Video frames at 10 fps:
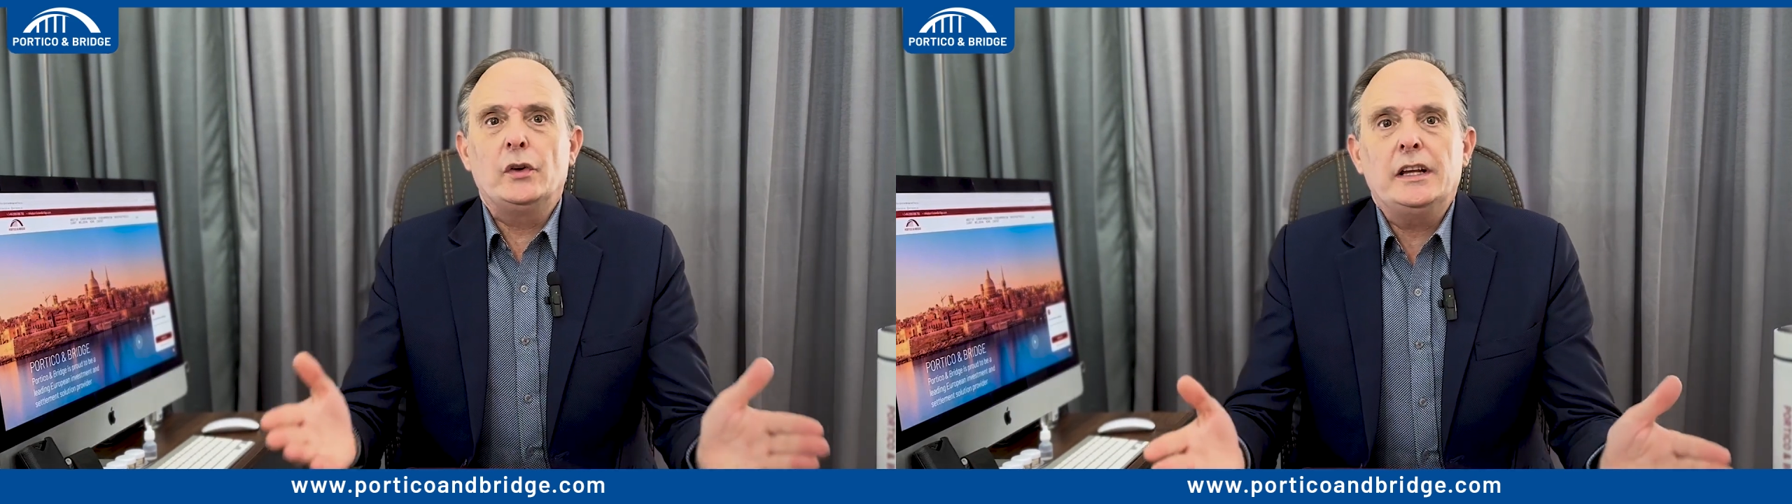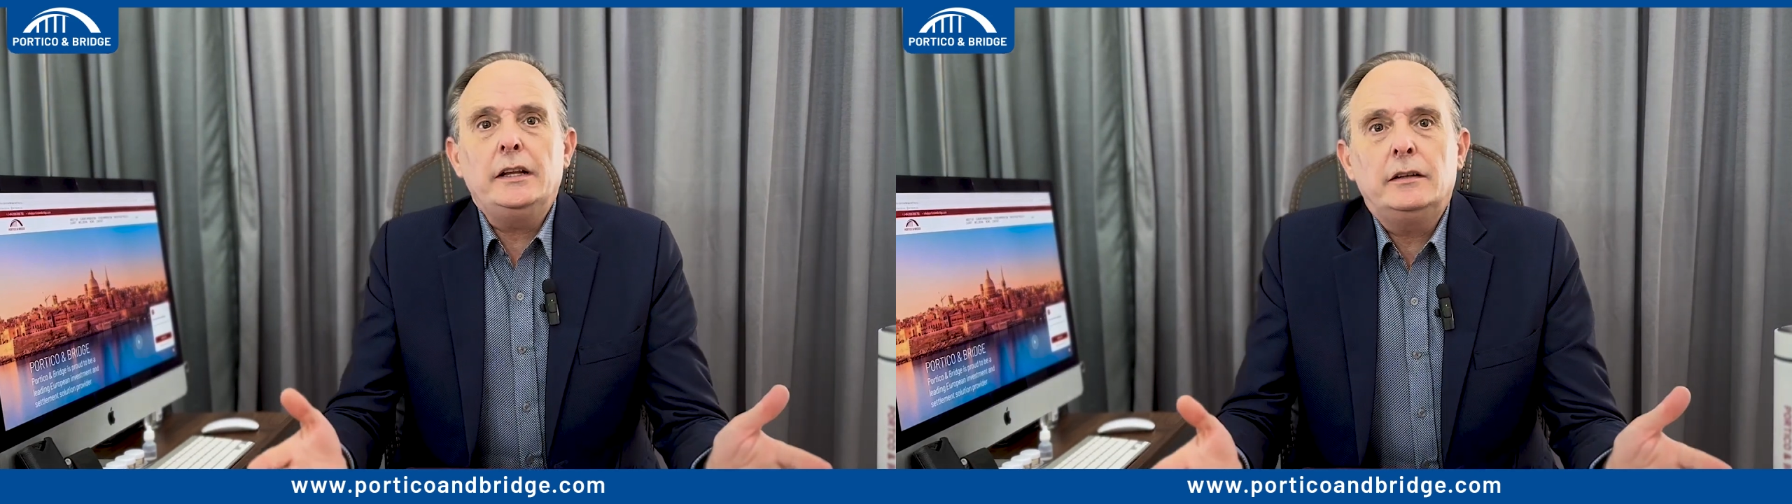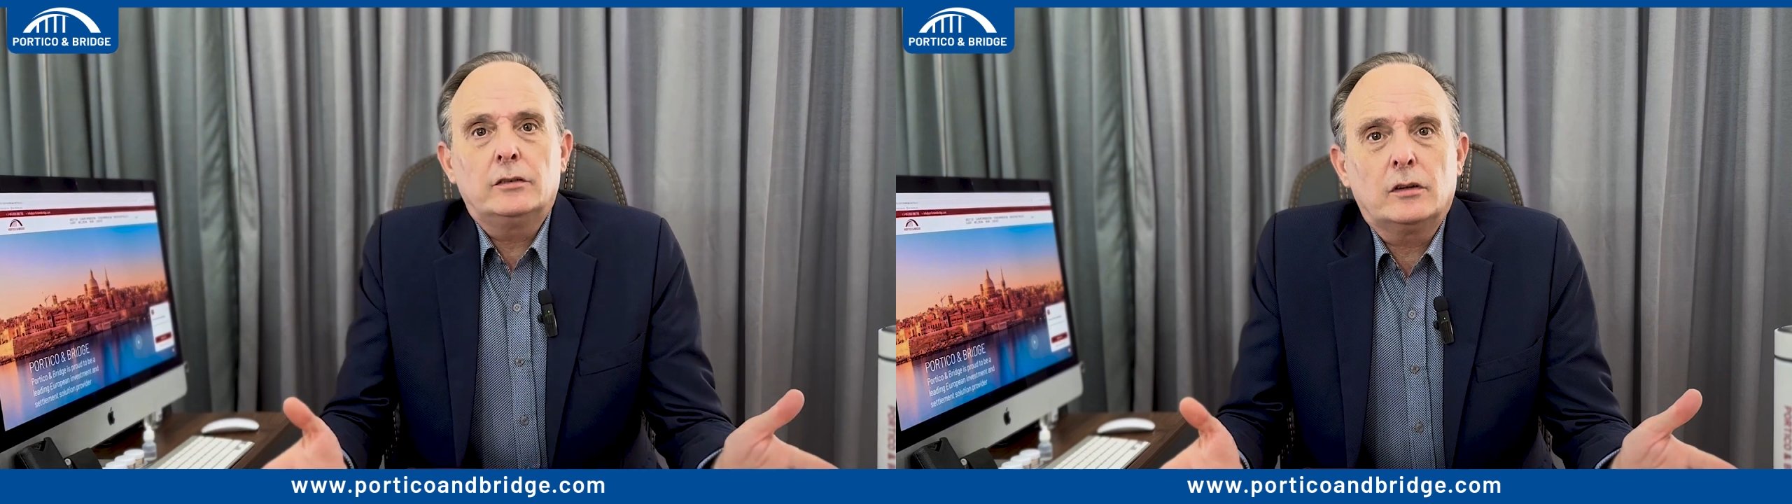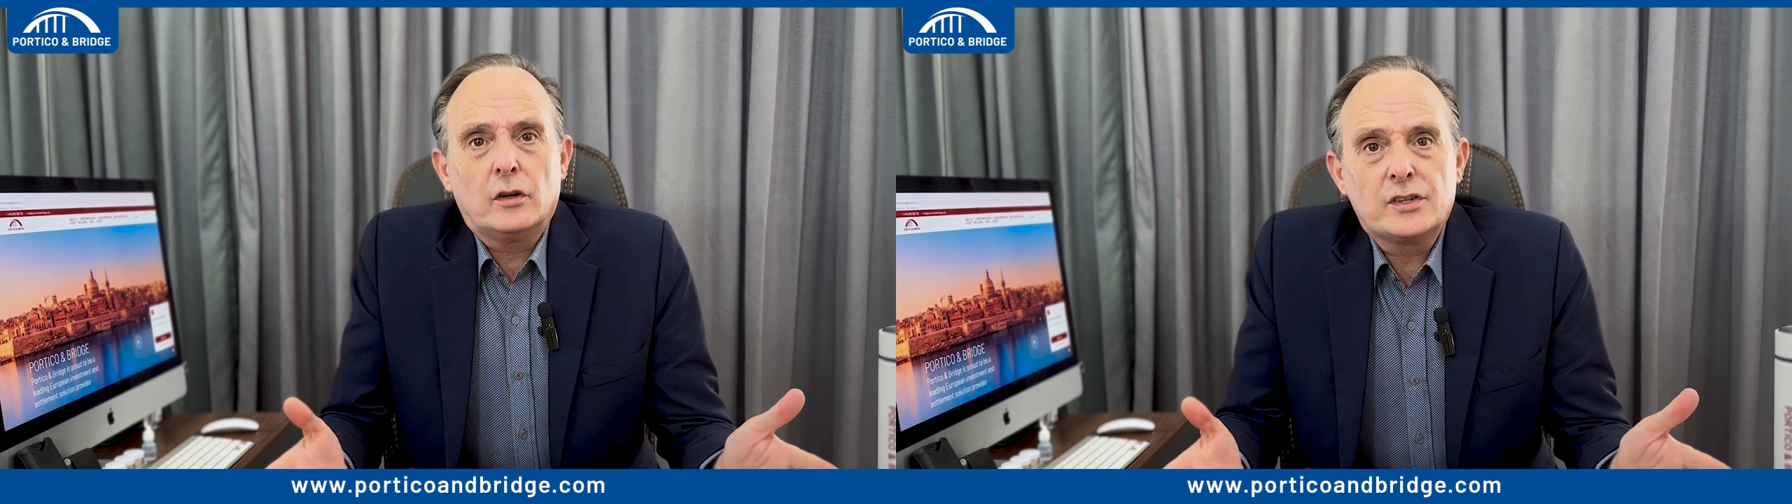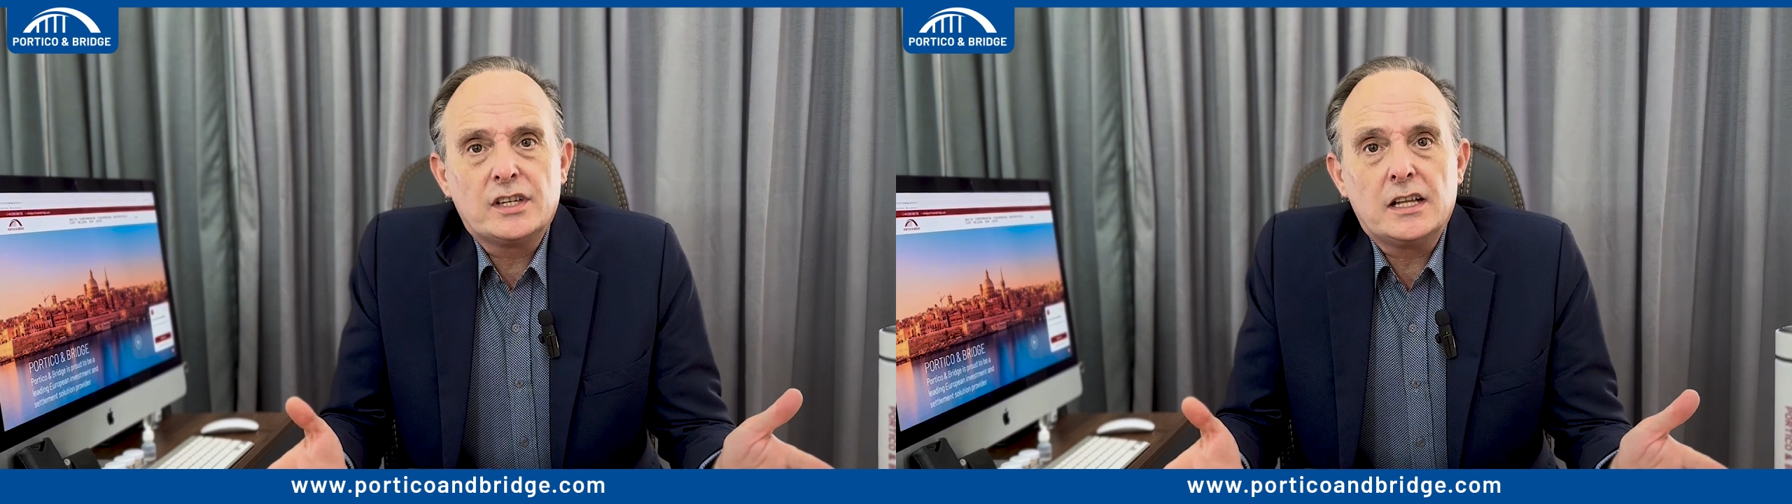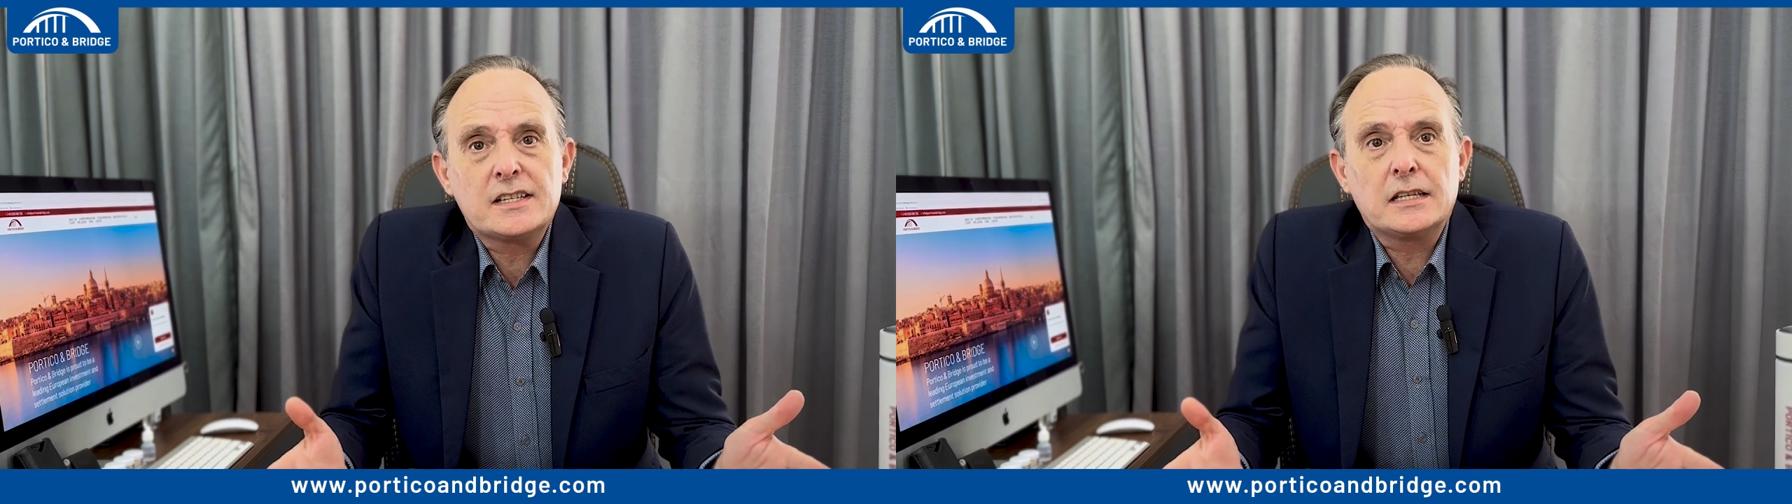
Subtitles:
need to consider